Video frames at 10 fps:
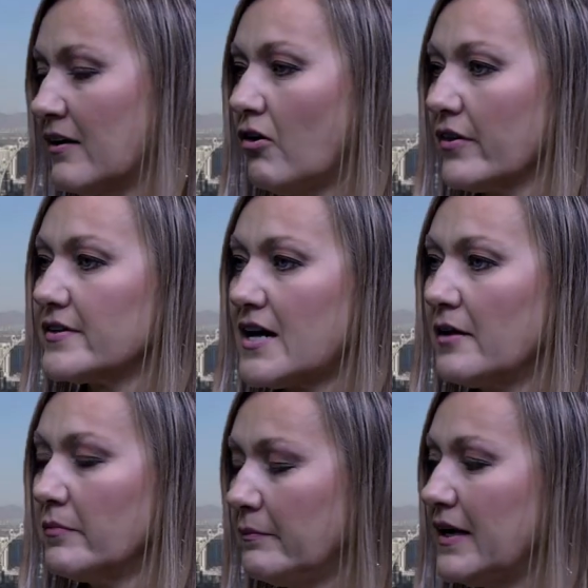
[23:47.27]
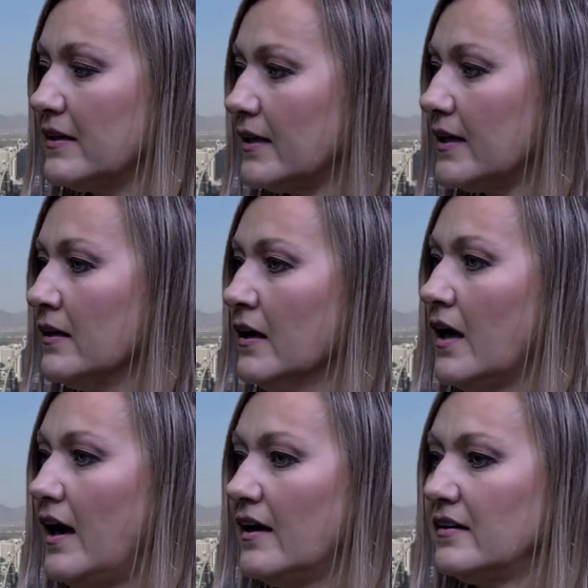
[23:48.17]
all the time, but mainly.
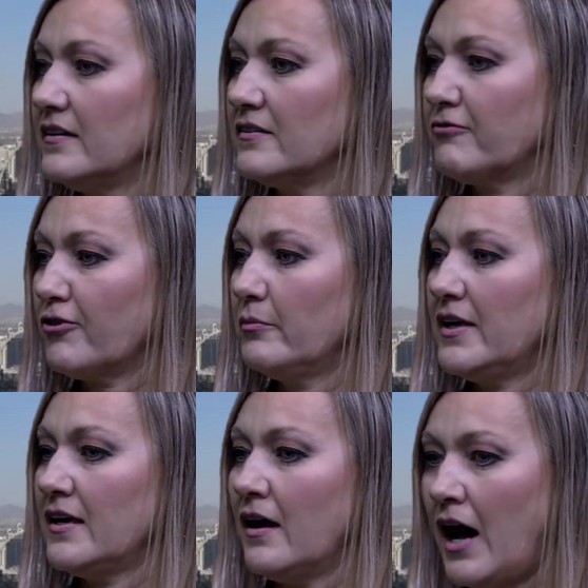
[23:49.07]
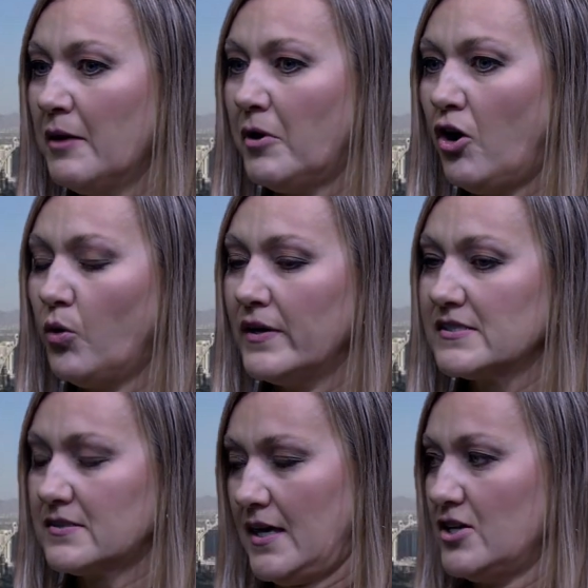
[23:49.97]
And for me, I'm
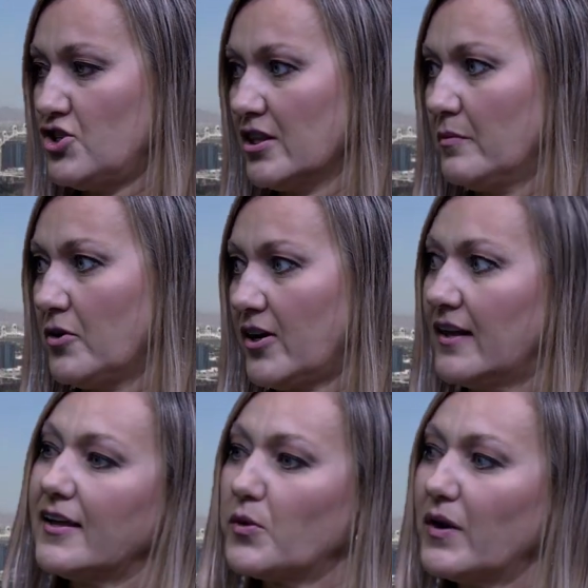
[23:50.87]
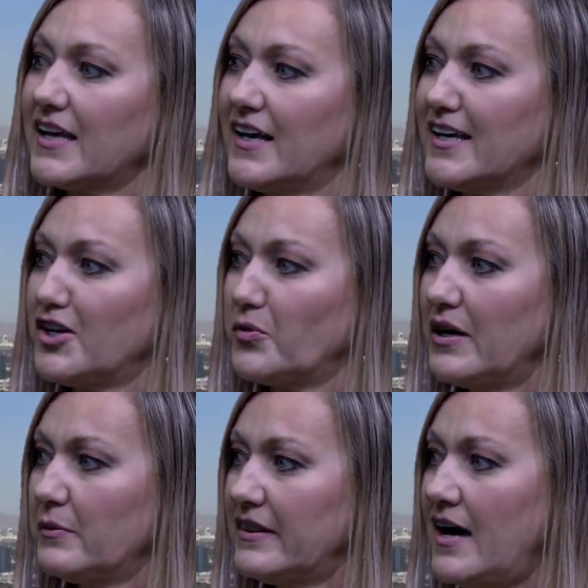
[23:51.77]
always gauging the market. Like, what can I get
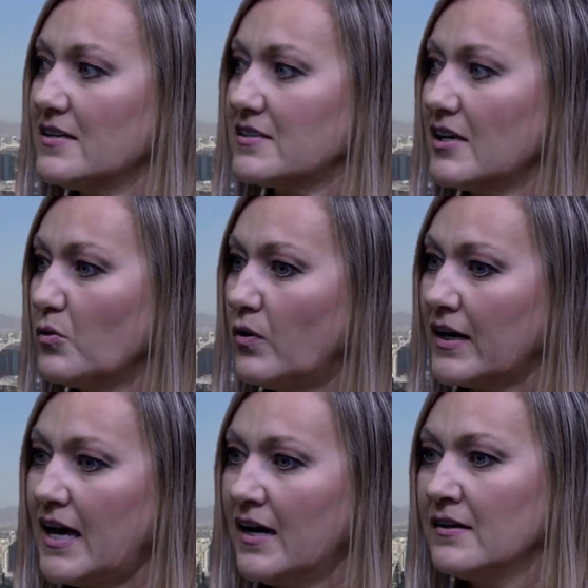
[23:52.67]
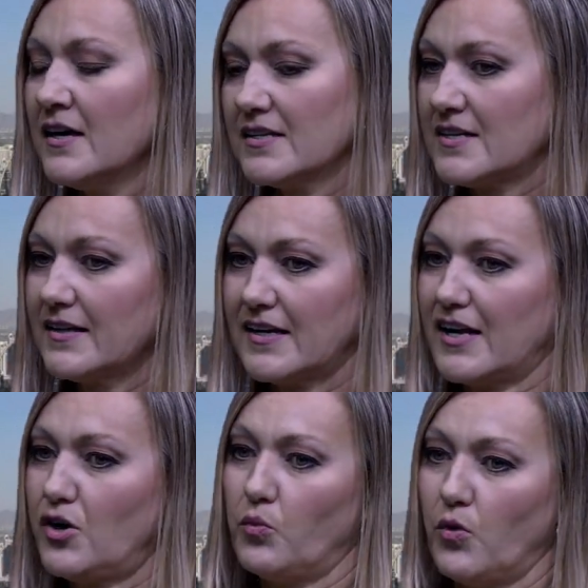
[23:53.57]
away with asking and what can't? It's not that I
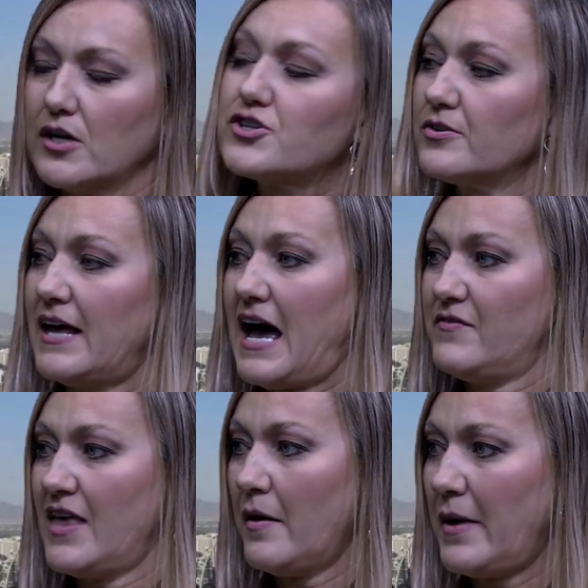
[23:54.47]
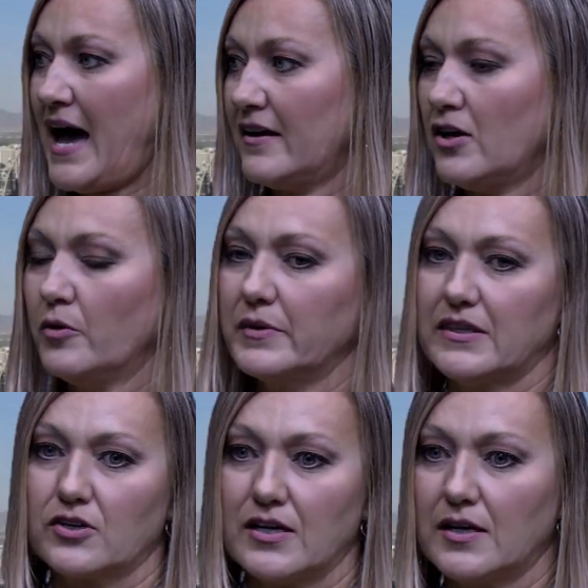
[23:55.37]
don't want you to have that patio, but
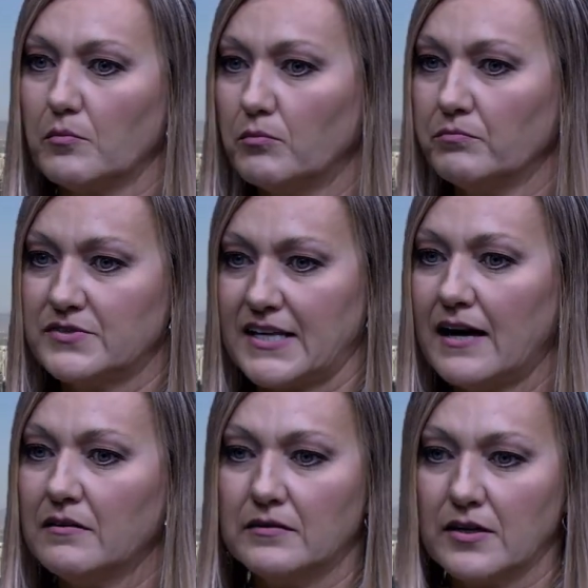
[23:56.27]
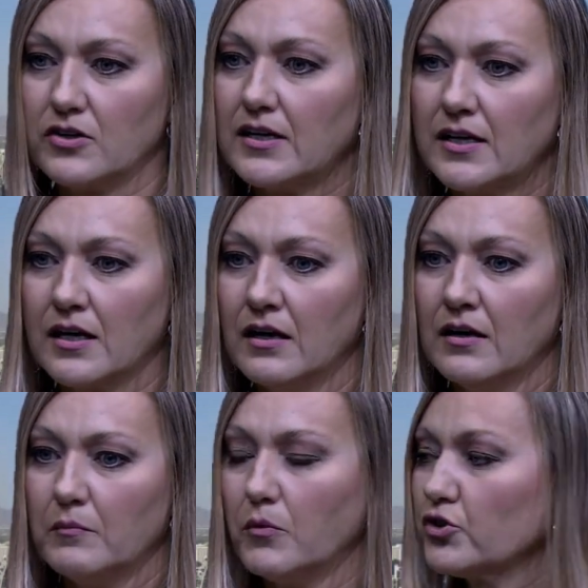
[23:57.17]
they're getting
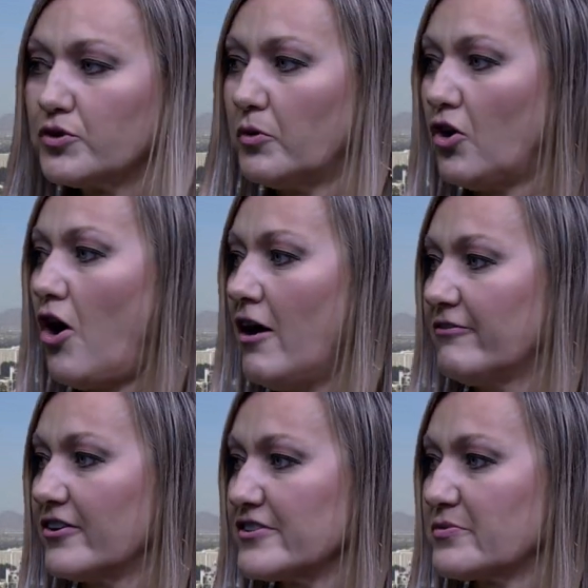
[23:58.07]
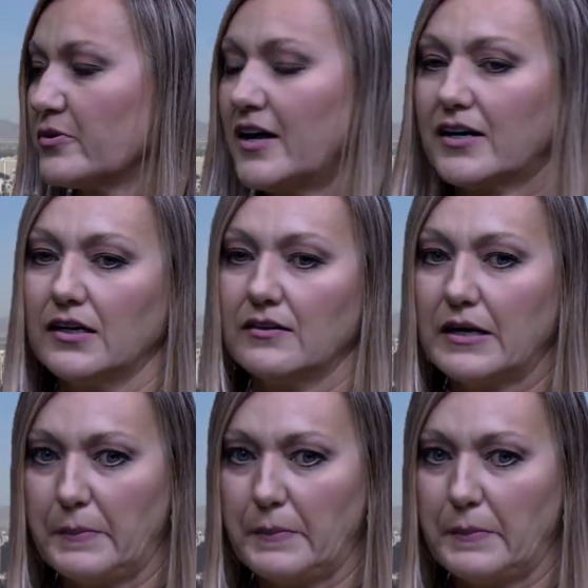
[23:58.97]
multiple offers. We're not going to let a